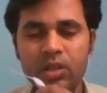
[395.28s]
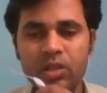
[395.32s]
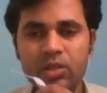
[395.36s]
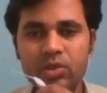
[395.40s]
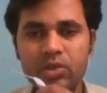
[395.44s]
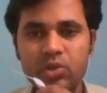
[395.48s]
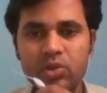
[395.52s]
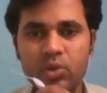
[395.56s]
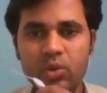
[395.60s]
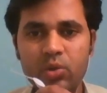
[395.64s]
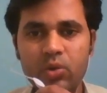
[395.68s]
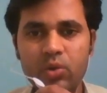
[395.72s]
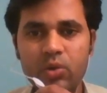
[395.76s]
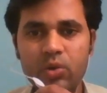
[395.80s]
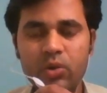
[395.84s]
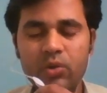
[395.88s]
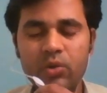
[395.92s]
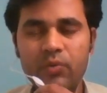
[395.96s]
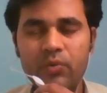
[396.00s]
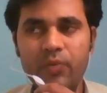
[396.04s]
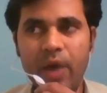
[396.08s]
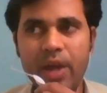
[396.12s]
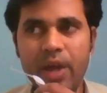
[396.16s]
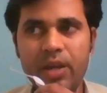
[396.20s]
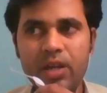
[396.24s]
So
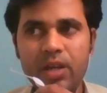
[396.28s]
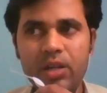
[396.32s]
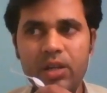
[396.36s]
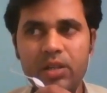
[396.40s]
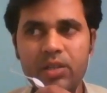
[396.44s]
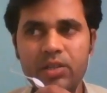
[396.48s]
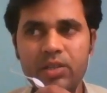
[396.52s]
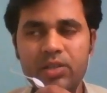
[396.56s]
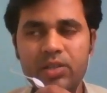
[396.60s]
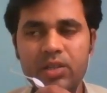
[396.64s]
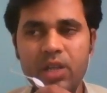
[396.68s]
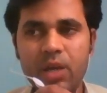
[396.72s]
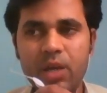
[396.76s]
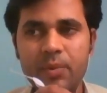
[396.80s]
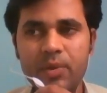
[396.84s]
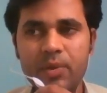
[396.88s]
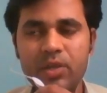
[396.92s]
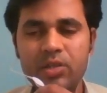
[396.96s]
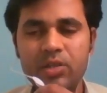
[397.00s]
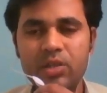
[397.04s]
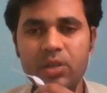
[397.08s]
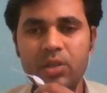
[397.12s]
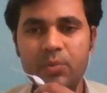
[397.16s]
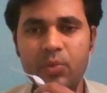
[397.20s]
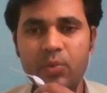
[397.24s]
final step
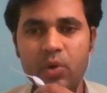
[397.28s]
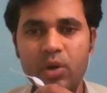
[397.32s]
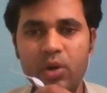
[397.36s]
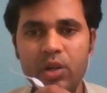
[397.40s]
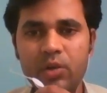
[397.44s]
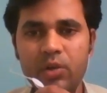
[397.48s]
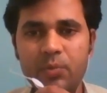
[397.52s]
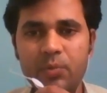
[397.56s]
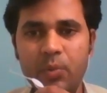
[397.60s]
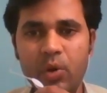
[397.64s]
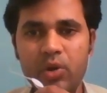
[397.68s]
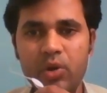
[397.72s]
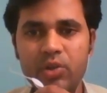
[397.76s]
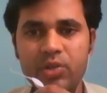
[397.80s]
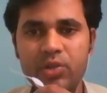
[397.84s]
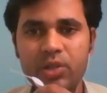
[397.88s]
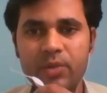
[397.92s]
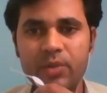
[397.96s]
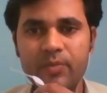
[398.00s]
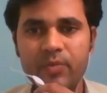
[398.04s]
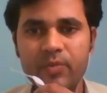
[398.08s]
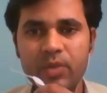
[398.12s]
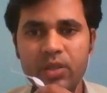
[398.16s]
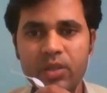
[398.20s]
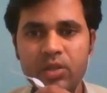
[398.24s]
is the product
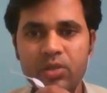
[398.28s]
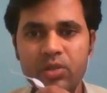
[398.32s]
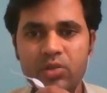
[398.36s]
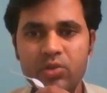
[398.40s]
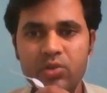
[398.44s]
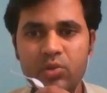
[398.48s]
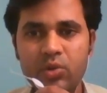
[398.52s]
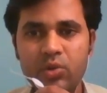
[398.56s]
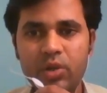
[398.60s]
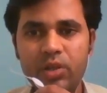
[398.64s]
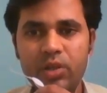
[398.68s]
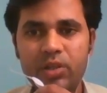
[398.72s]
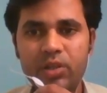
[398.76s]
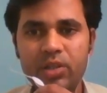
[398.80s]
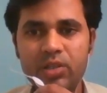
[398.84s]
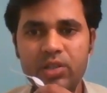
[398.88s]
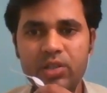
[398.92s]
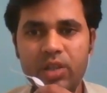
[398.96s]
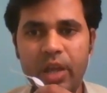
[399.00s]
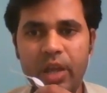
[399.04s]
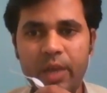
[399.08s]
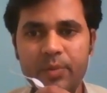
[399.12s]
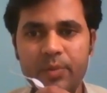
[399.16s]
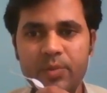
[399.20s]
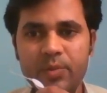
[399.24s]
polishing. So it
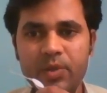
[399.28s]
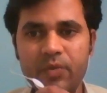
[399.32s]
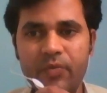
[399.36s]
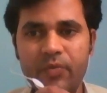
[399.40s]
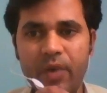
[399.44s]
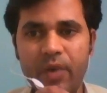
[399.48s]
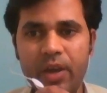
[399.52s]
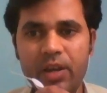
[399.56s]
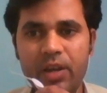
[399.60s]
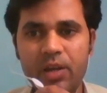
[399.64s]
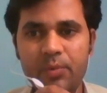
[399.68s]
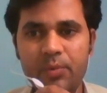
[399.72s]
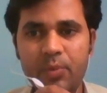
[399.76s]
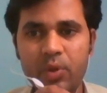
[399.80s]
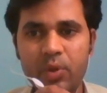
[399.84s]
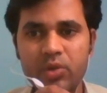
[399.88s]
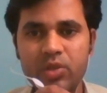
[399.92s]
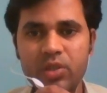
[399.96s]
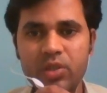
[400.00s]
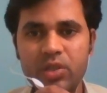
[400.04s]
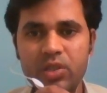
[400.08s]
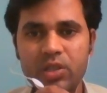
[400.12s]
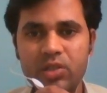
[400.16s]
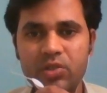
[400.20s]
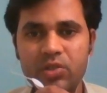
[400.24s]
describes the final
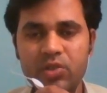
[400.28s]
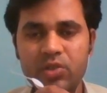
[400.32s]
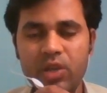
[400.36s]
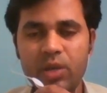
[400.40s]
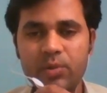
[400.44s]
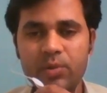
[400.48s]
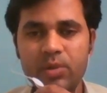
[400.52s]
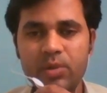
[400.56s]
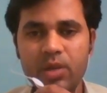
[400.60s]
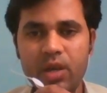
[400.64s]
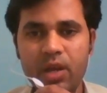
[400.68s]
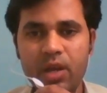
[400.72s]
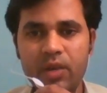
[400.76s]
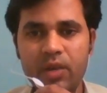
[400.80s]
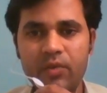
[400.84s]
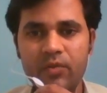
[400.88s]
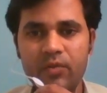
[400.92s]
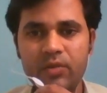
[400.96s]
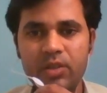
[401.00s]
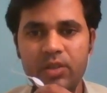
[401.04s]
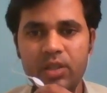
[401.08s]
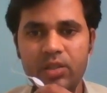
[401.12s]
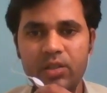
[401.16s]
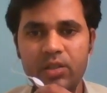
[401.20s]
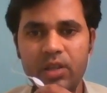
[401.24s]
processing steps,
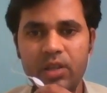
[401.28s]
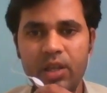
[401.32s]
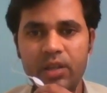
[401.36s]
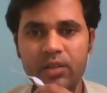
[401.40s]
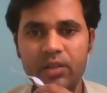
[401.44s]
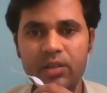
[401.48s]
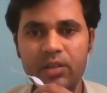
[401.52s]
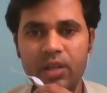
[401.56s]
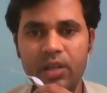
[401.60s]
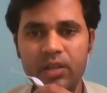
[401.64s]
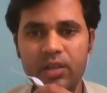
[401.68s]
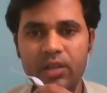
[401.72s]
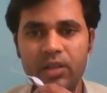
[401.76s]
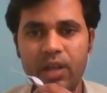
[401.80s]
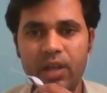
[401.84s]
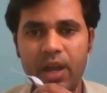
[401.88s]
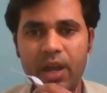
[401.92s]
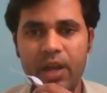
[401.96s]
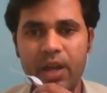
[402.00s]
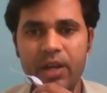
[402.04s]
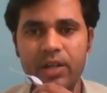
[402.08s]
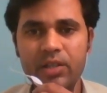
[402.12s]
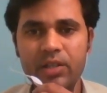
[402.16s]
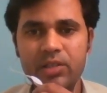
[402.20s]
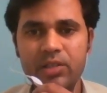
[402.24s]
and that
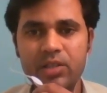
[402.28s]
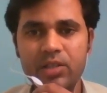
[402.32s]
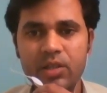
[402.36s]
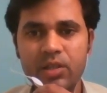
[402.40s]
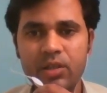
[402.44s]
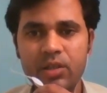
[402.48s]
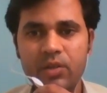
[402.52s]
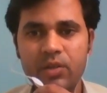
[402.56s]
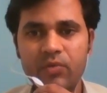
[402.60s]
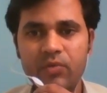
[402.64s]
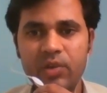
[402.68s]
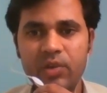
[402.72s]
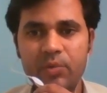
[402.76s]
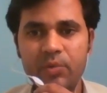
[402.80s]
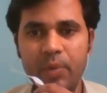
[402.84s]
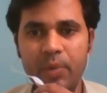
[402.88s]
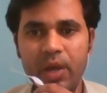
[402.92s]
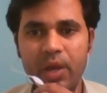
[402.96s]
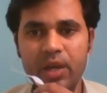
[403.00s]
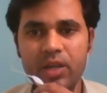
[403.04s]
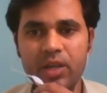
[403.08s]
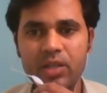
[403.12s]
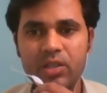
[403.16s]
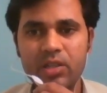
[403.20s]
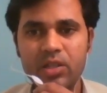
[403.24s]
ends with
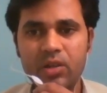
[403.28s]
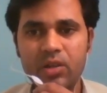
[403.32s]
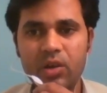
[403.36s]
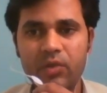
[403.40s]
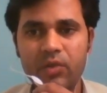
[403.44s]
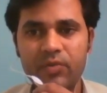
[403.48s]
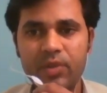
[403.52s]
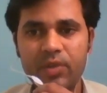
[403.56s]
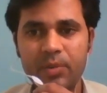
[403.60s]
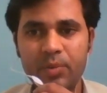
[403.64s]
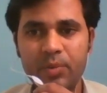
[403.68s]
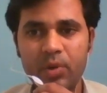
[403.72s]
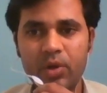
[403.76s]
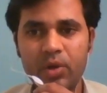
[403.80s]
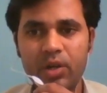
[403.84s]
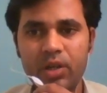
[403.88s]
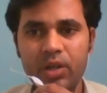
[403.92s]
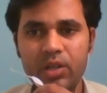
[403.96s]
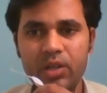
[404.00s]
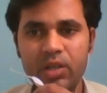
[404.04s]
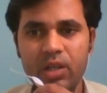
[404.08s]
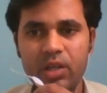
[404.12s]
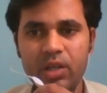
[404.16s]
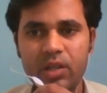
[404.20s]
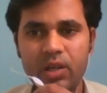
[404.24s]
packaging of the
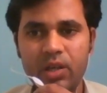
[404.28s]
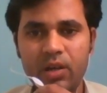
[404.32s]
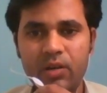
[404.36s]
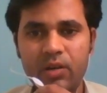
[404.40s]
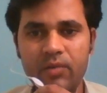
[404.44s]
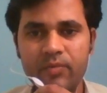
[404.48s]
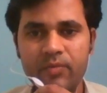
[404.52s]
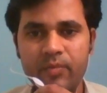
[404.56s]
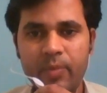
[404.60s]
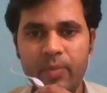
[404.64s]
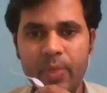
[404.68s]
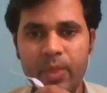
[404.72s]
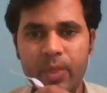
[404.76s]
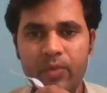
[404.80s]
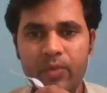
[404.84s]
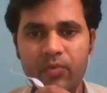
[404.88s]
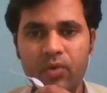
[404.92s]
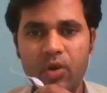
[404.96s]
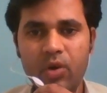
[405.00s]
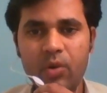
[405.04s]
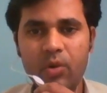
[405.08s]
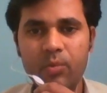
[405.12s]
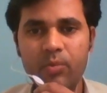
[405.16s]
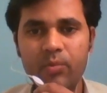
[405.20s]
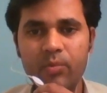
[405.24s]
product in a
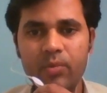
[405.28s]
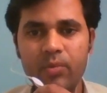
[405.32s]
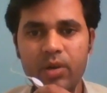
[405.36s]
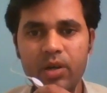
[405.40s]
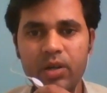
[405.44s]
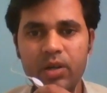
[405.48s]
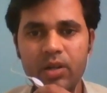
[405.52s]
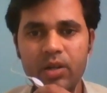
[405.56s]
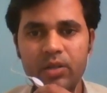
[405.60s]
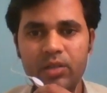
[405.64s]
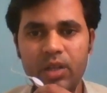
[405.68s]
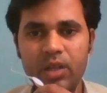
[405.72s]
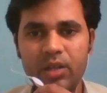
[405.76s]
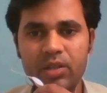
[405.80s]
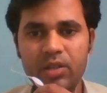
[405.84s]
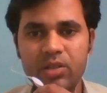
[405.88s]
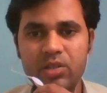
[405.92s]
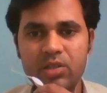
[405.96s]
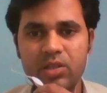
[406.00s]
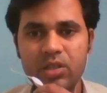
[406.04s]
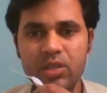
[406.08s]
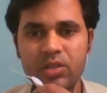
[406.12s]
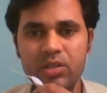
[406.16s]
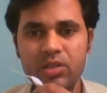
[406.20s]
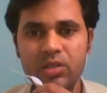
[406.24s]
form that
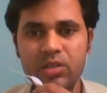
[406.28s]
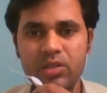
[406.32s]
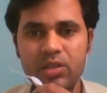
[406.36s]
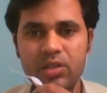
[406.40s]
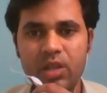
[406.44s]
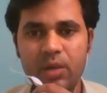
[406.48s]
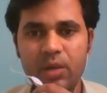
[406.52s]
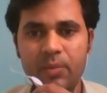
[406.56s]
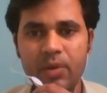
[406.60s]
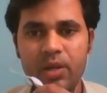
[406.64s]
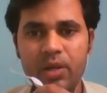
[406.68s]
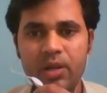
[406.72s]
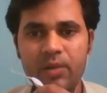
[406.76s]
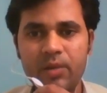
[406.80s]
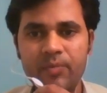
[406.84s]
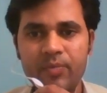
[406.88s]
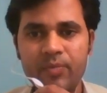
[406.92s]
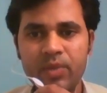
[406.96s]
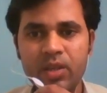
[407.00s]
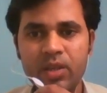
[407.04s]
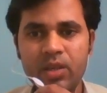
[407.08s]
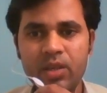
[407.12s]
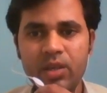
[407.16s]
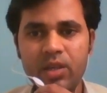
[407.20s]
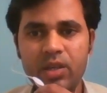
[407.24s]
is stable,
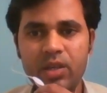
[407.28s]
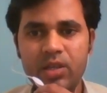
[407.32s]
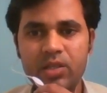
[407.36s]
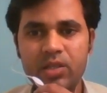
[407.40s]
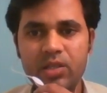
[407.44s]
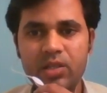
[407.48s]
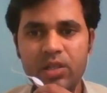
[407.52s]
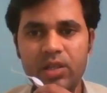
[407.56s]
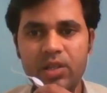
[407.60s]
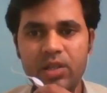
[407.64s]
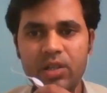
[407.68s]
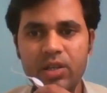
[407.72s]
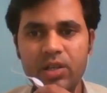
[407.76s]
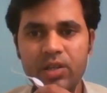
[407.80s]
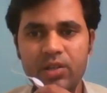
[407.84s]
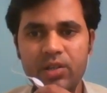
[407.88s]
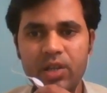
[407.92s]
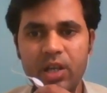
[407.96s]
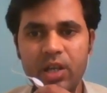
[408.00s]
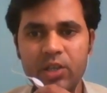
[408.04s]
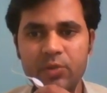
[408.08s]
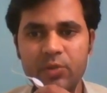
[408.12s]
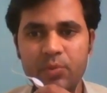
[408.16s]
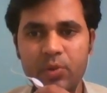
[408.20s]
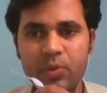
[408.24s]
easily
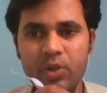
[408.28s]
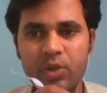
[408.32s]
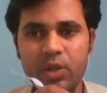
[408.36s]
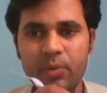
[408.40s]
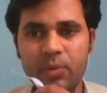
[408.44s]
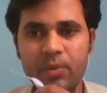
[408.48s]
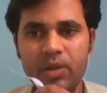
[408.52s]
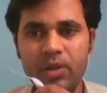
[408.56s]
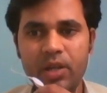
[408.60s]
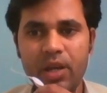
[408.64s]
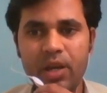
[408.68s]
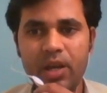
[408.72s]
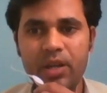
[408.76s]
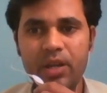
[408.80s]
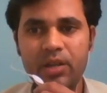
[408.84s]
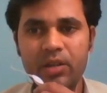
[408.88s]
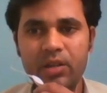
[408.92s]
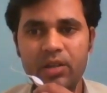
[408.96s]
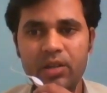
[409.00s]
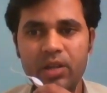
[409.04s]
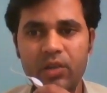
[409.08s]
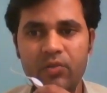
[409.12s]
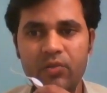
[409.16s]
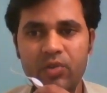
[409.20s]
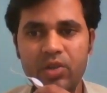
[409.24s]
transportable and
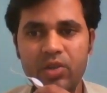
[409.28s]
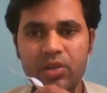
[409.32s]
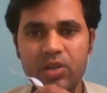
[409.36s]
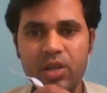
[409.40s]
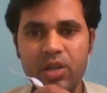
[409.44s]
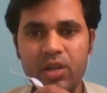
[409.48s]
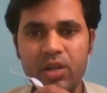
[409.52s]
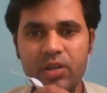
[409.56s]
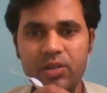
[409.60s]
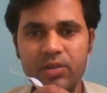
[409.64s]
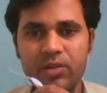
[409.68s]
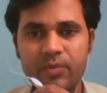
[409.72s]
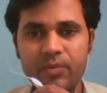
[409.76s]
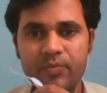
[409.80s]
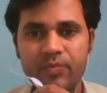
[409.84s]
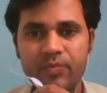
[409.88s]
convenient.